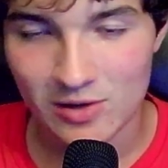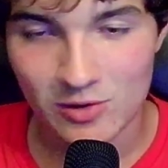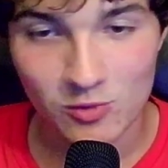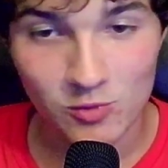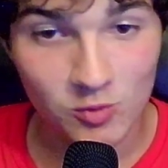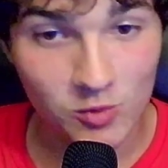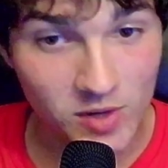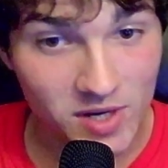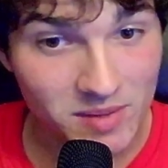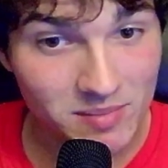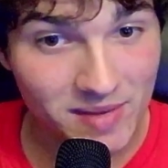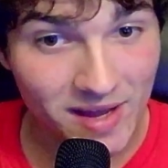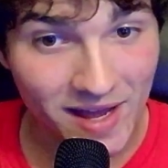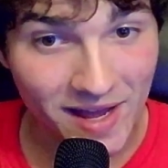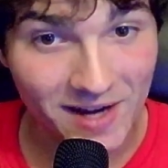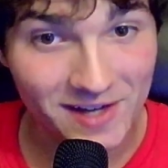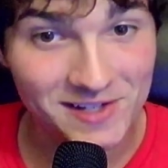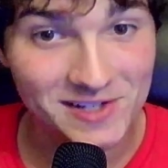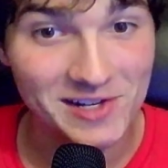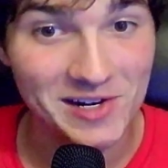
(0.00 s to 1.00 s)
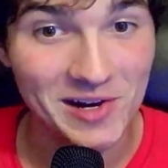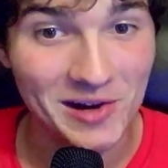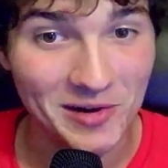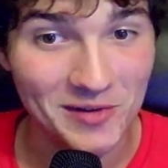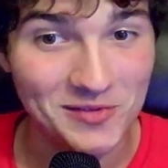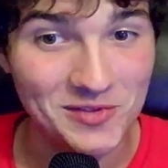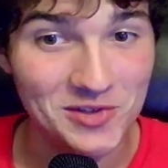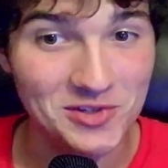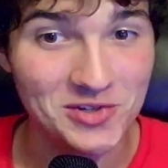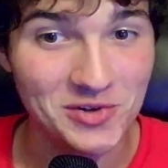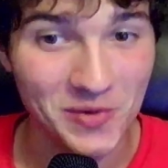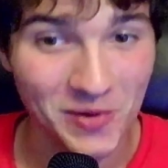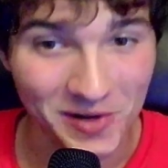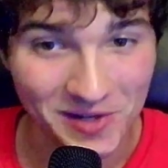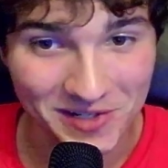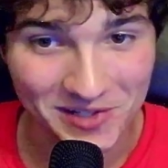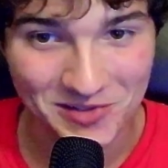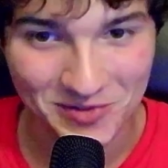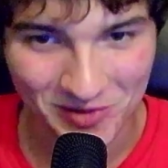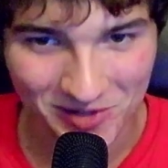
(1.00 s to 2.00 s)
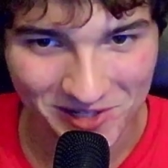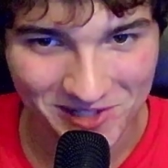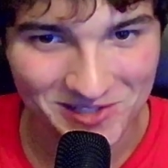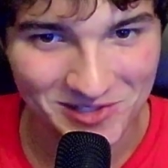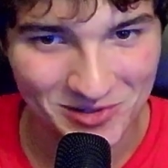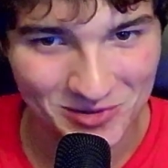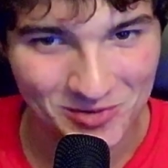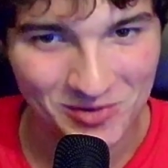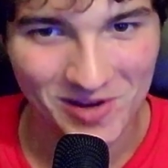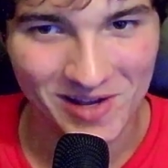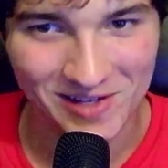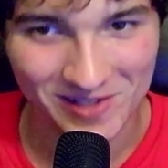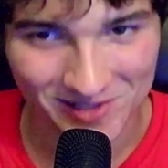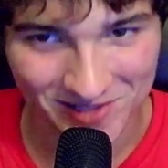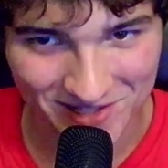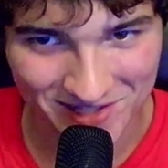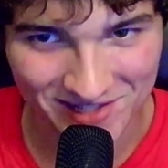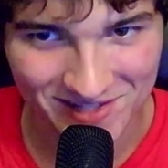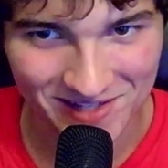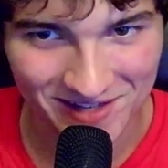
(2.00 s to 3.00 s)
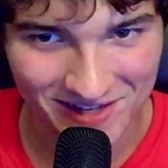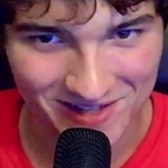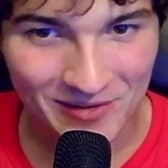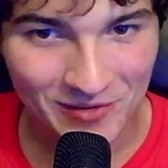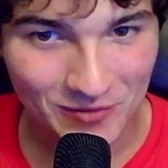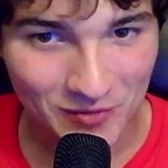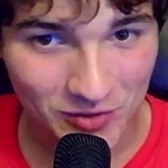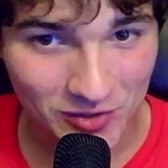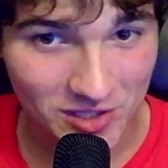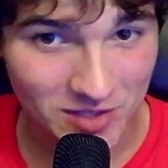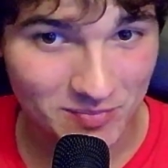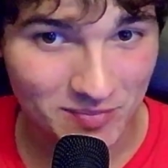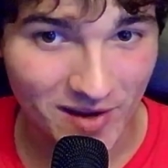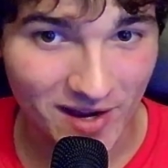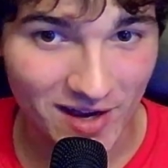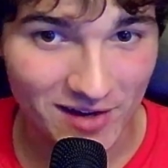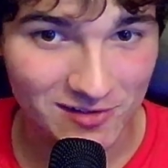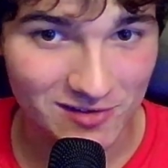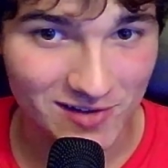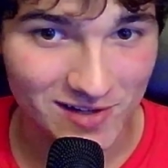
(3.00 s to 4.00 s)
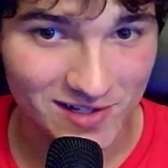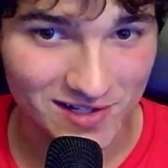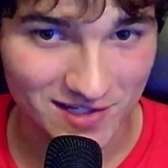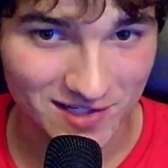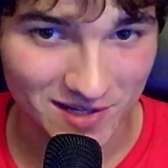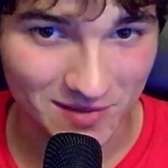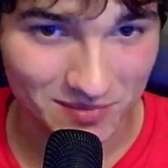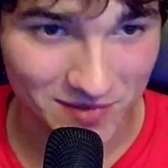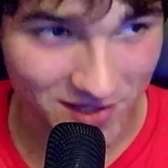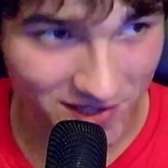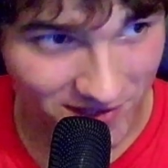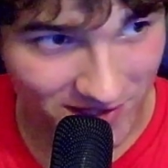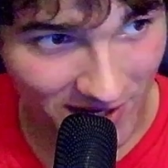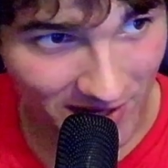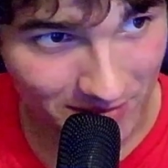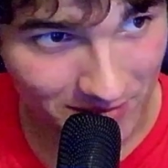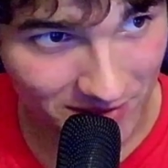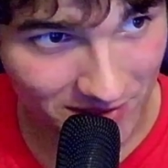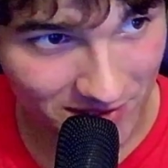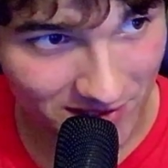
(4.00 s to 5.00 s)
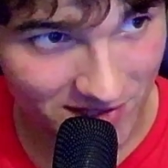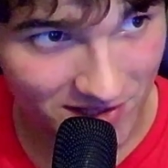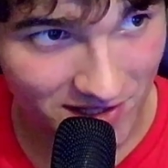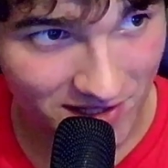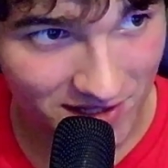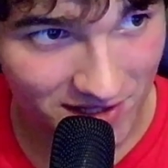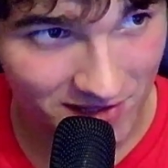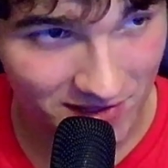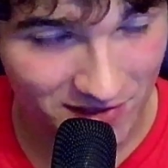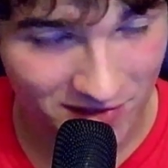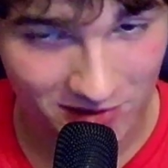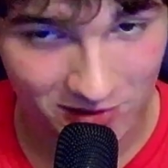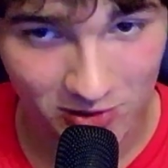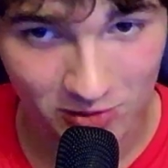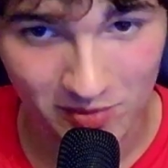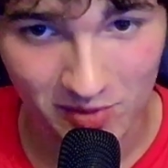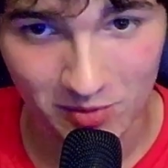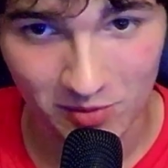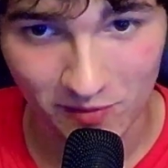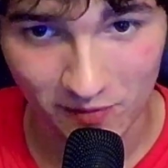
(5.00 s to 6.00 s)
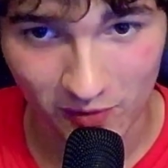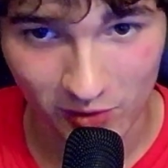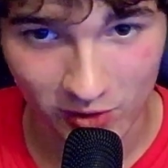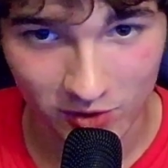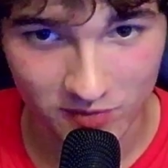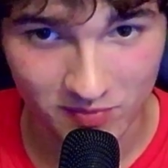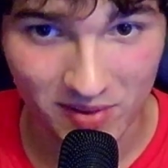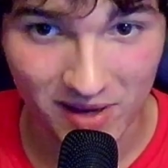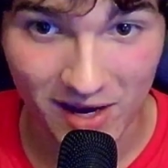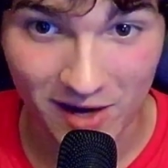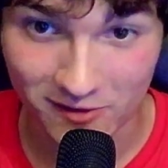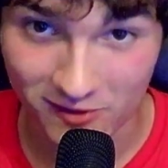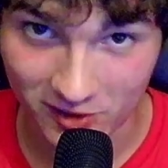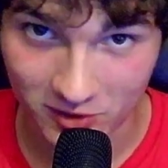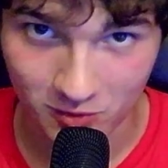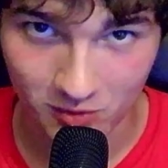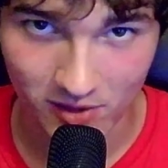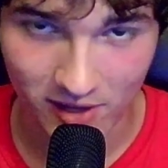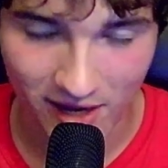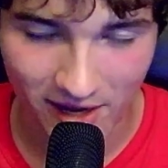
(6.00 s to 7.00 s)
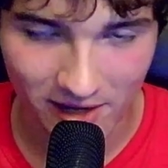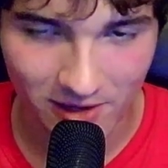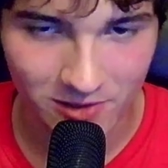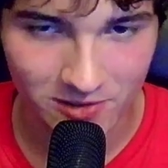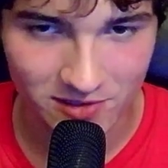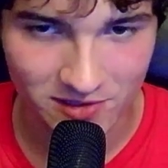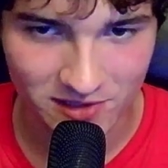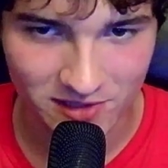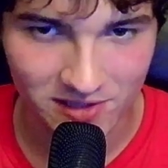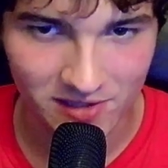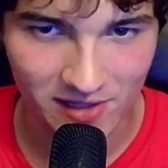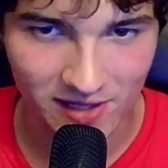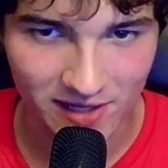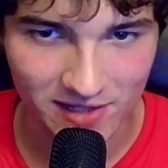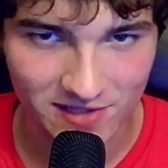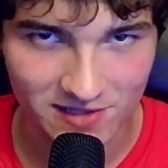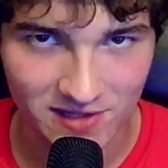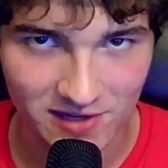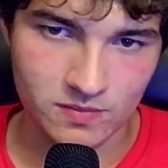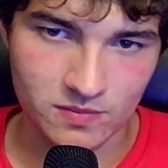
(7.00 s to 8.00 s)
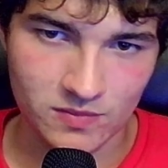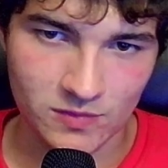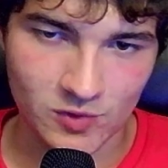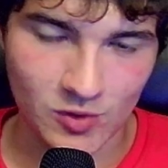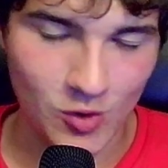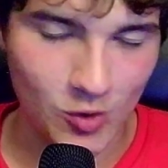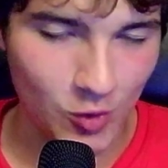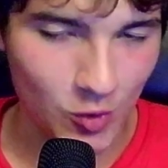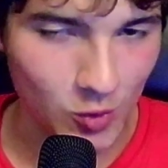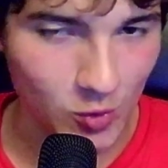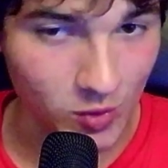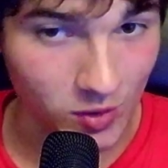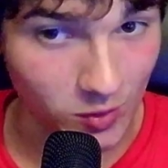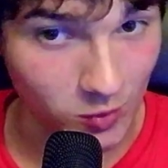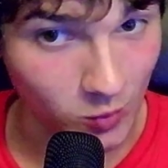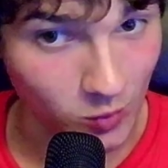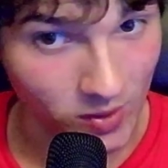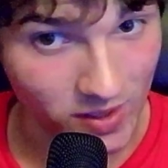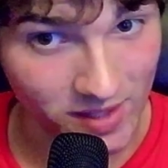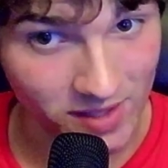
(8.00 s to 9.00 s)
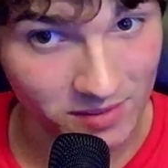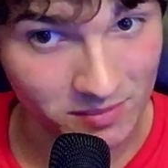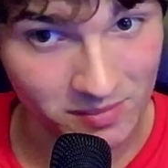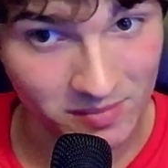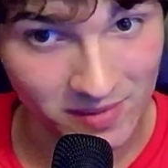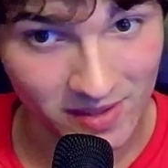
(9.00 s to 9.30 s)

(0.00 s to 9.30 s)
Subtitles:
Rematch of the 2022 NLCS. Phillies Padres, except this time the seeding's a little bit reversed. Padres were the higher seed last time. Who would win?